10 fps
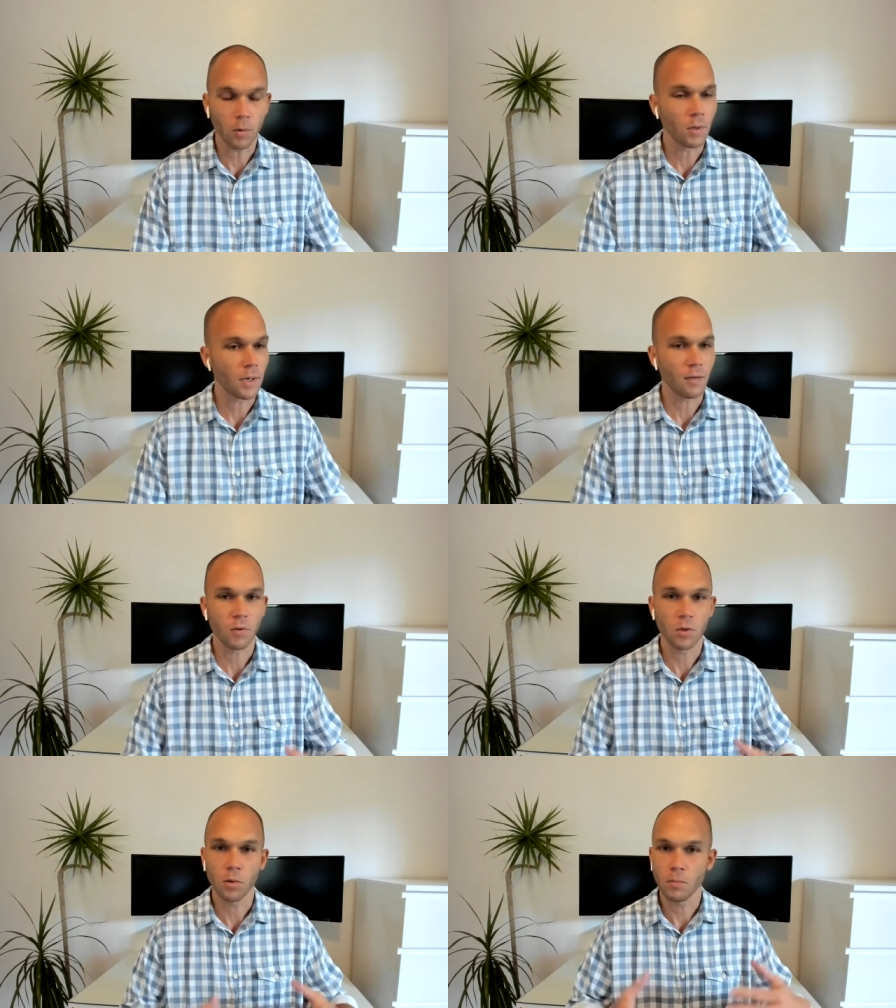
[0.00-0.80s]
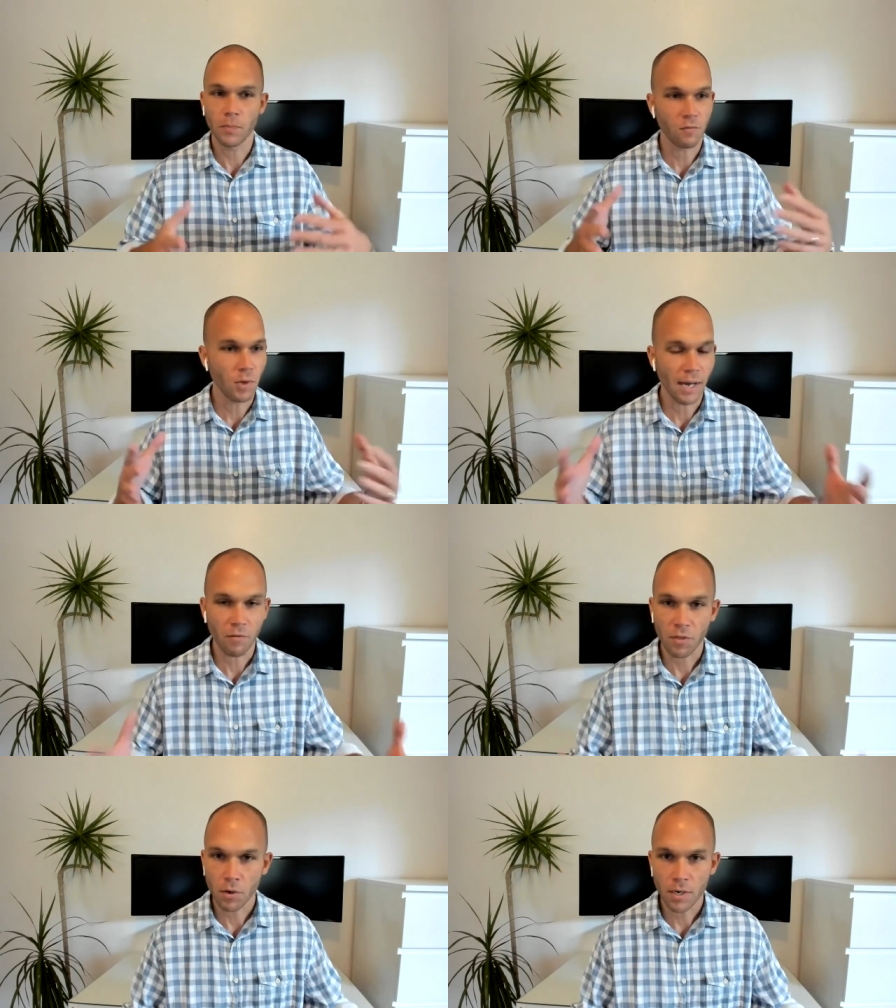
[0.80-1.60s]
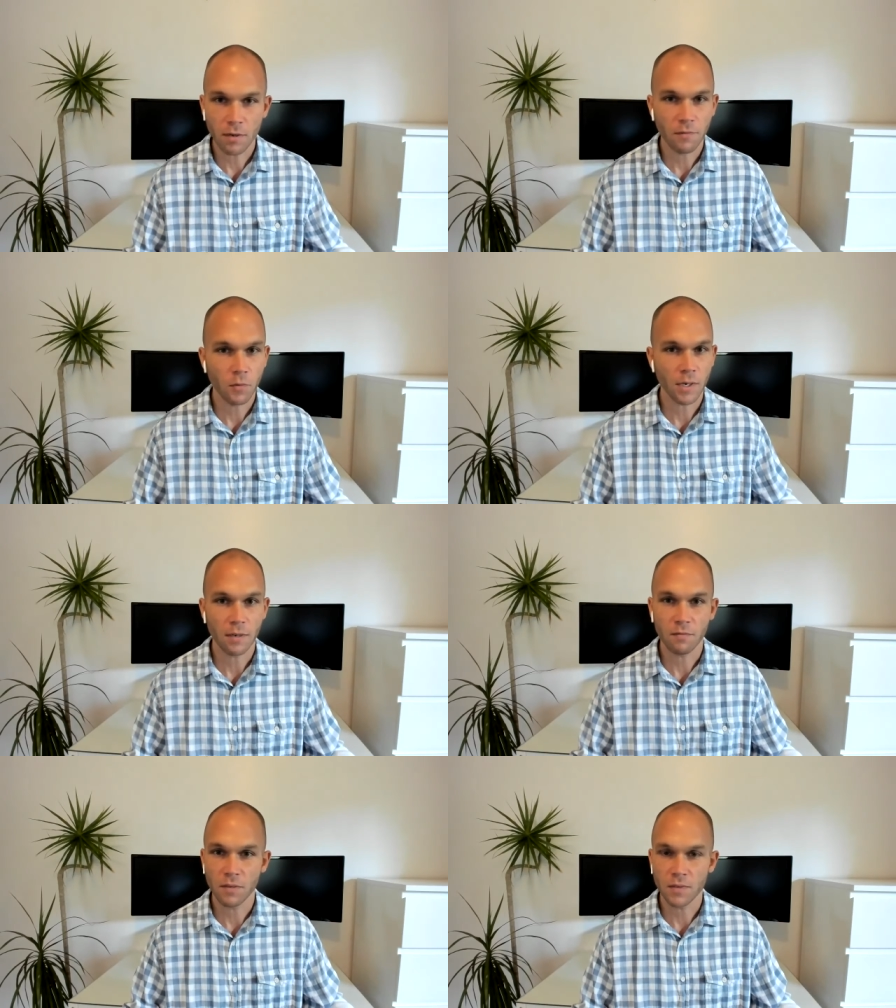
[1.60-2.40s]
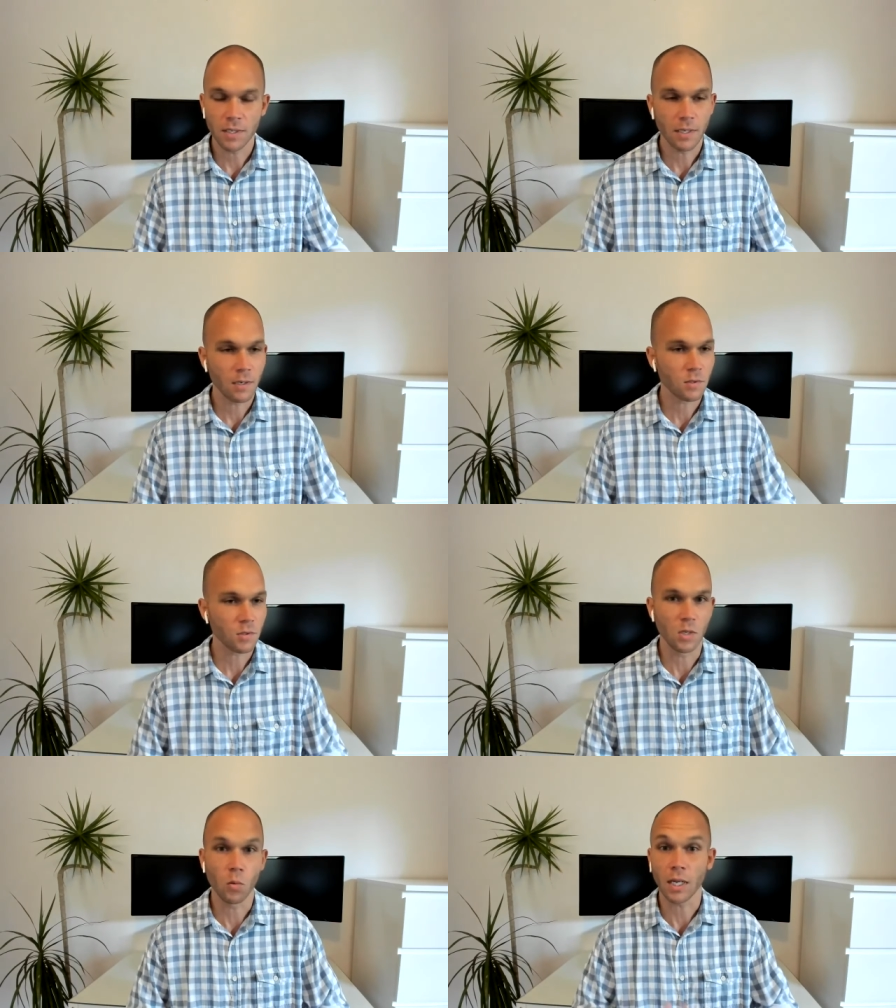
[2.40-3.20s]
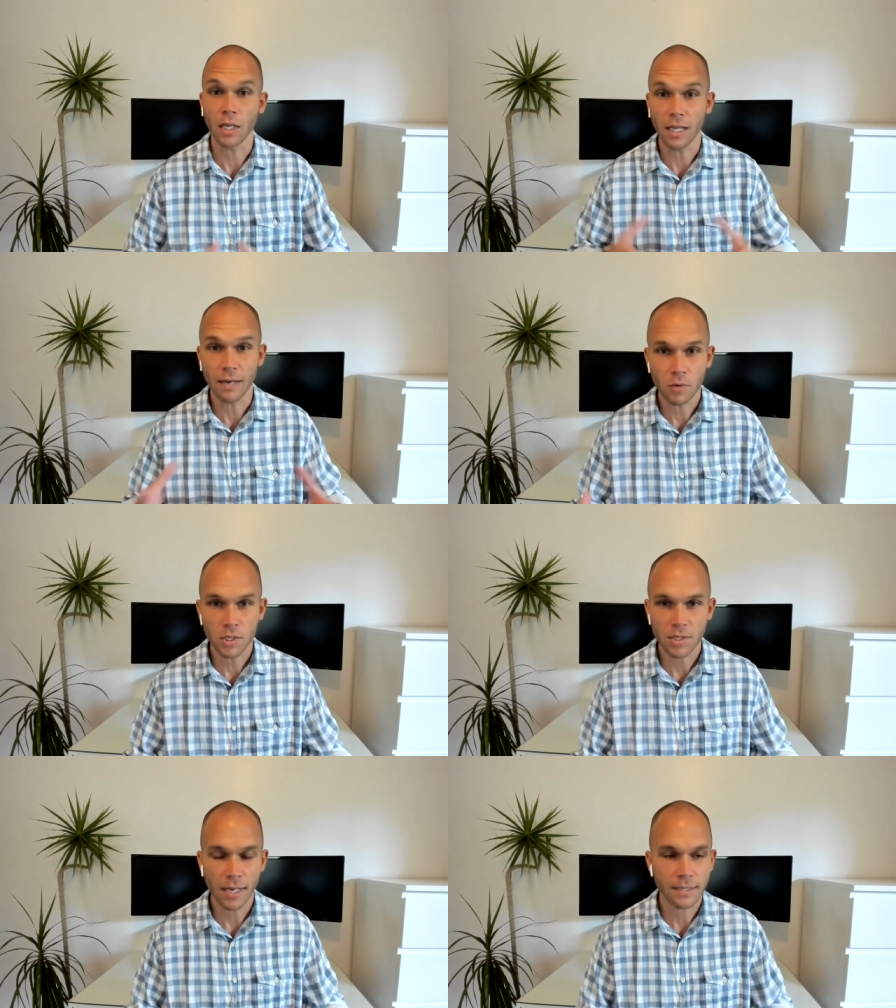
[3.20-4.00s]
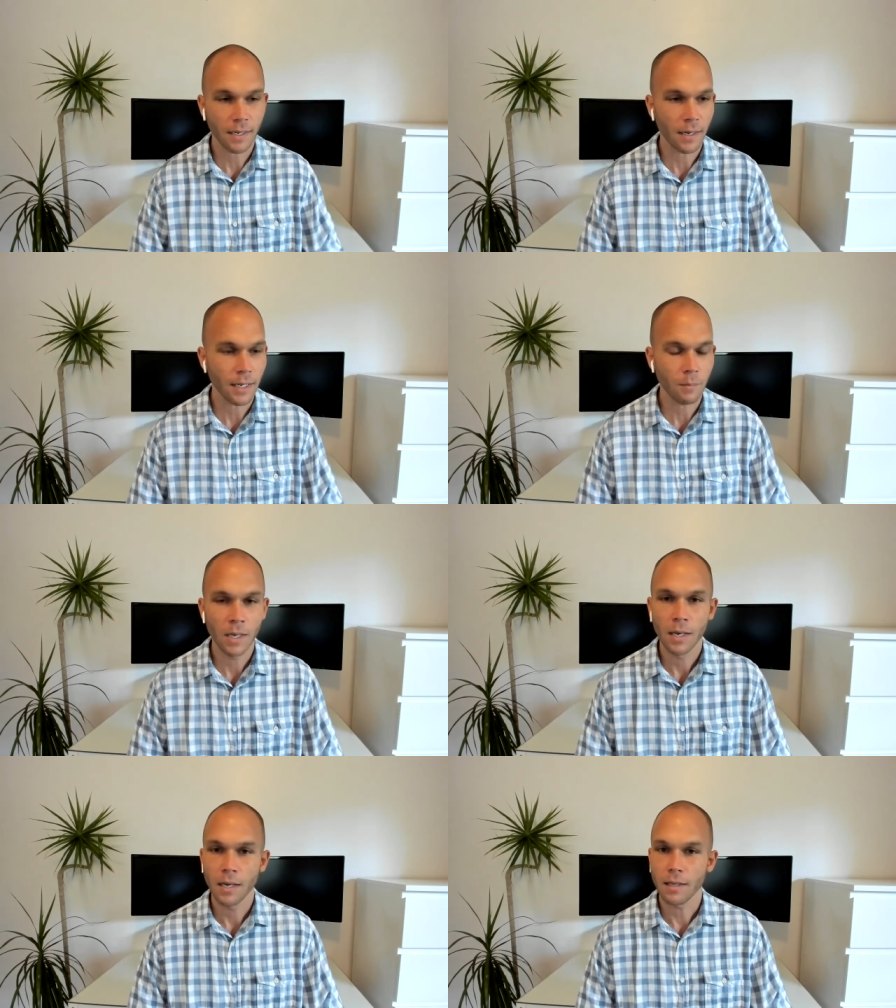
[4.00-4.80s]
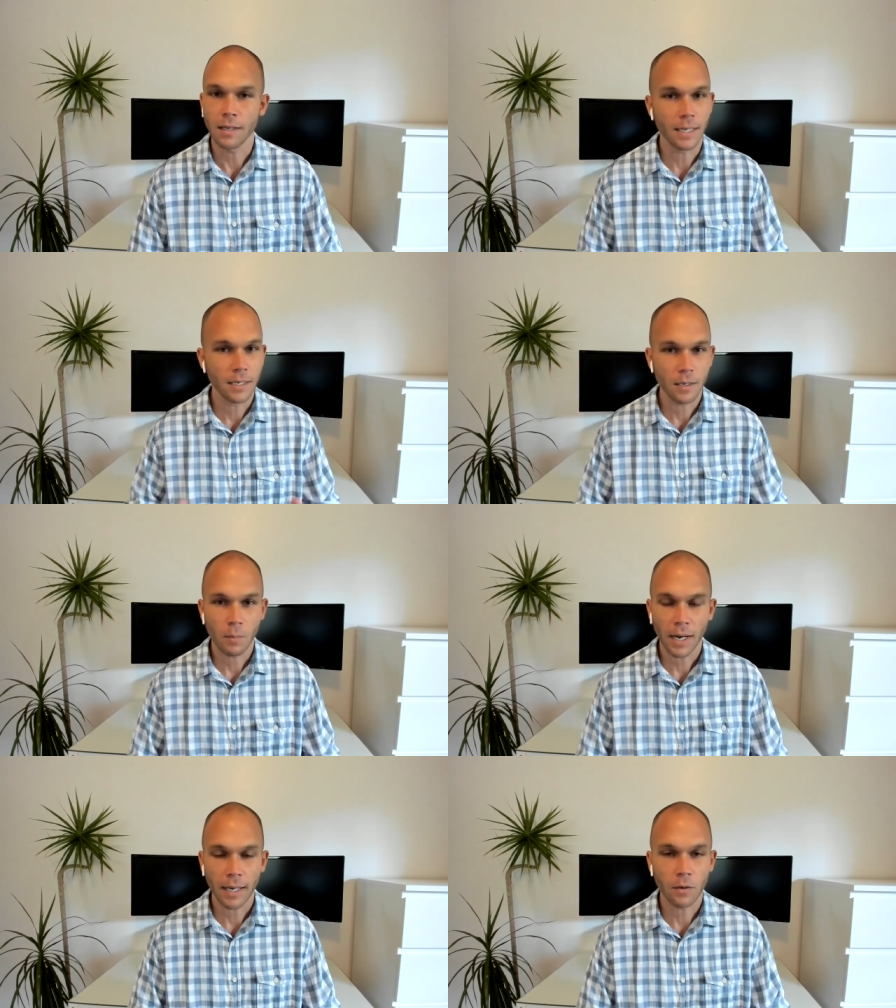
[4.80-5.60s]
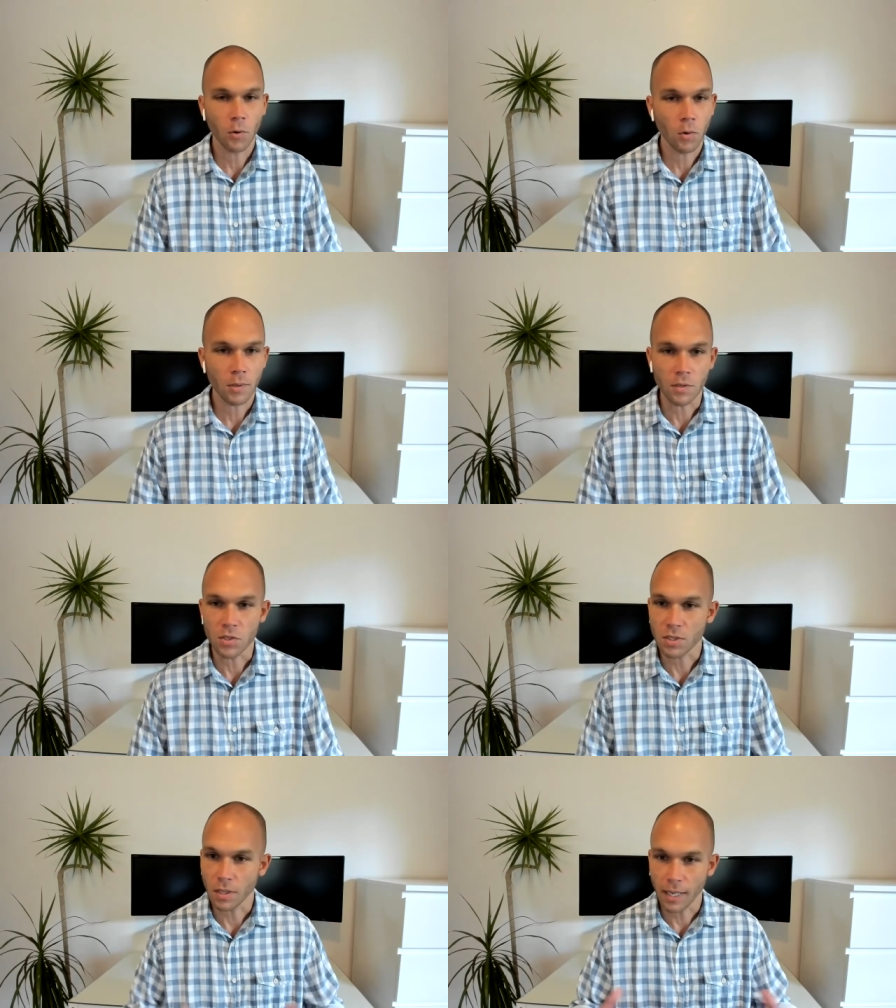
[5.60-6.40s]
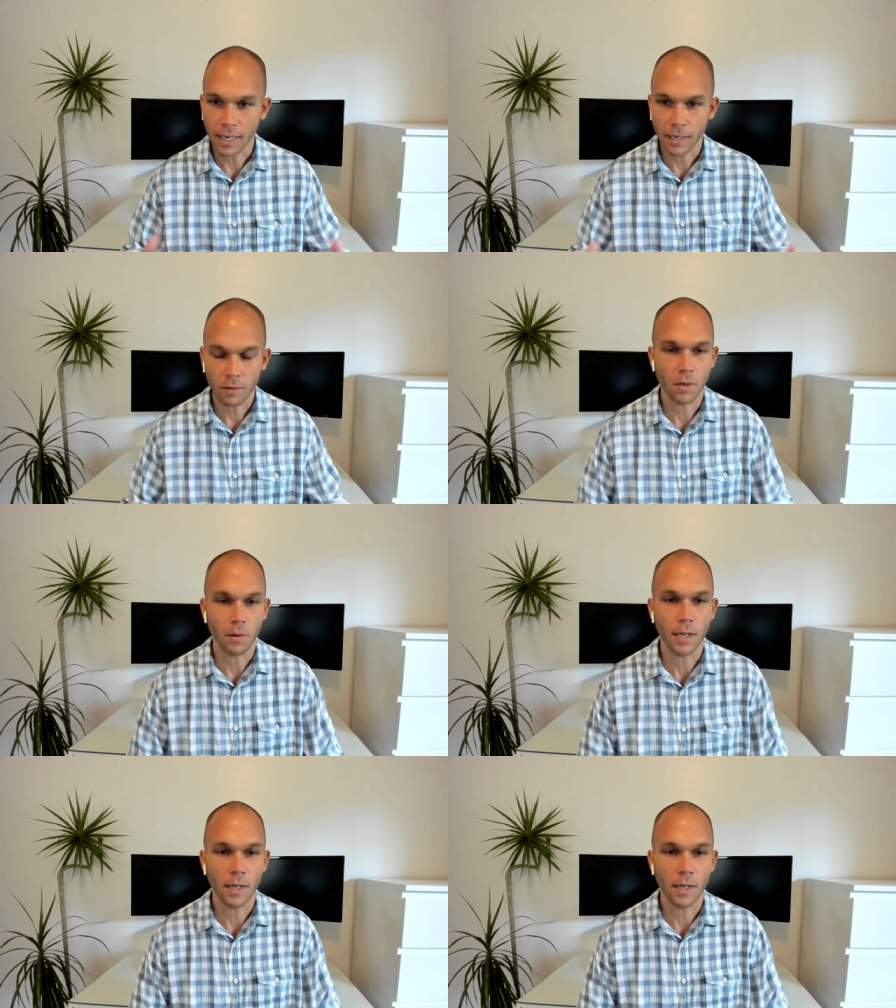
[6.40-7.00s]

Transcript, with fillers: Look, if you if you have thirty to forty to fifty years and you want to leverage that time, then get into buy and hold and just let it, you know, let it